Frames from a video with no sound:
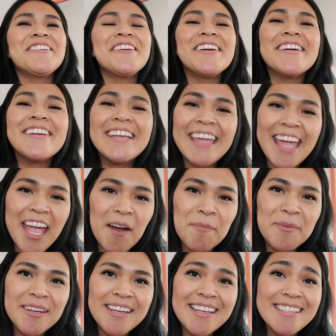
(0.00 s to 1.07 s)
Toyota
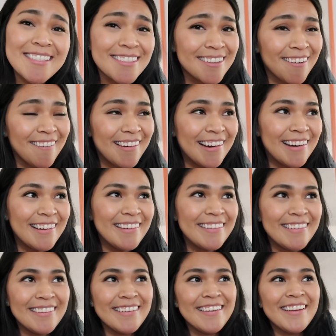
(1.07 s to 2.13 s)
Camry, is
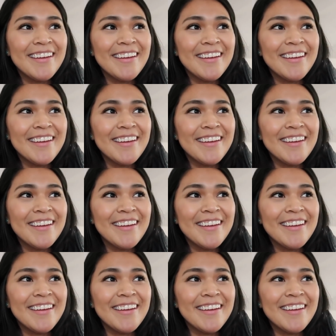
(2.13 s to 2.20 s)
gone.